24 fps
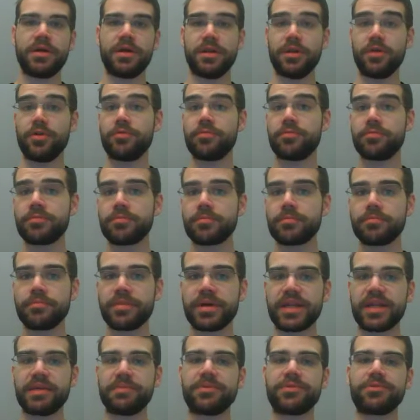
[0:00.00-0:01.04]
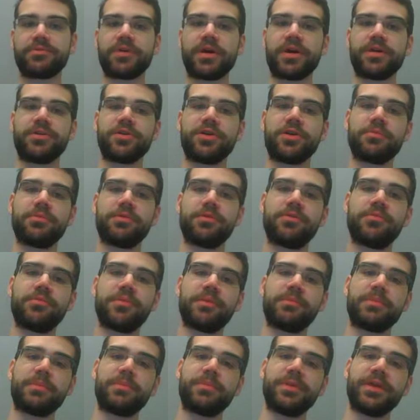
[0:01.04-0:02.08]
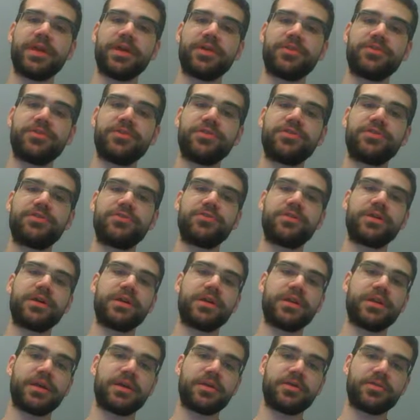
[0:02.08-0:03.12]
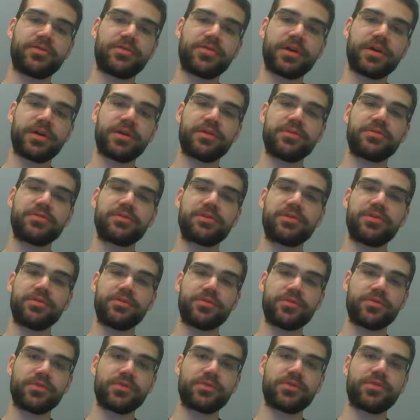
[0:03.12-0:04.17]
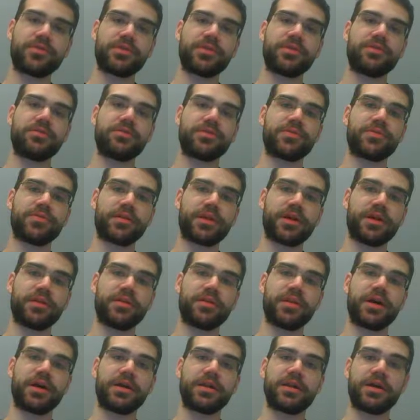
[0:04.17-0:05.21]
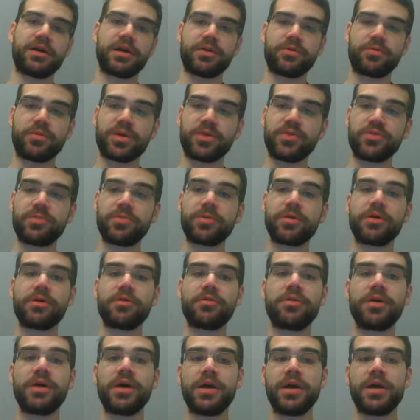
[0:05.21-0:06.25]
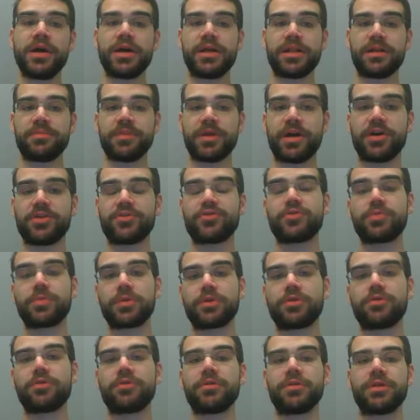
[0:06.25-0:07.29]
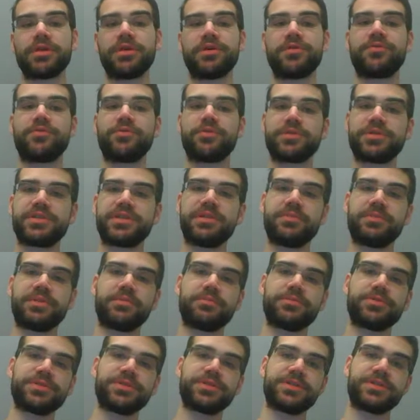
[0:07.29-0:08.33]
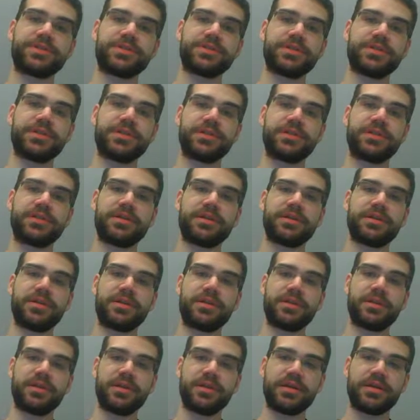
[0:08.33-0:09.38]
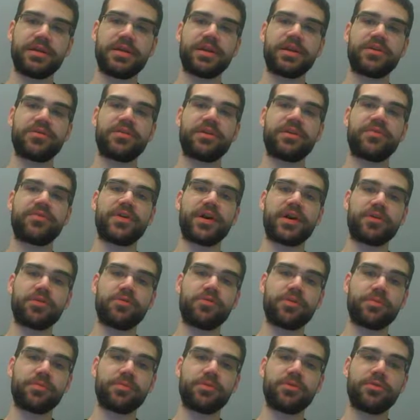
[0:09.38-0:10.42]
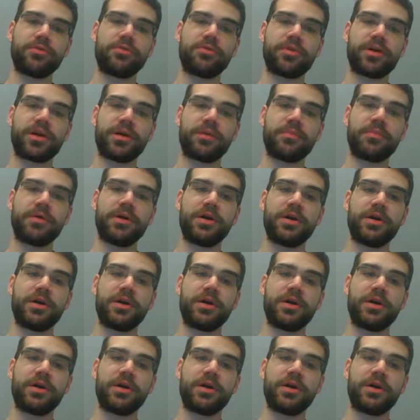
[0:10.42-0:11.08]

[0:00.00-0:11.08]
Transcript: Hello, my name is Ryan Yarbrough. I'm a PhD student in nanoscience at the University of North Carolina at Greensboro, and I'm the entrepreneurial lead for team number 16 in the NSF I-Core program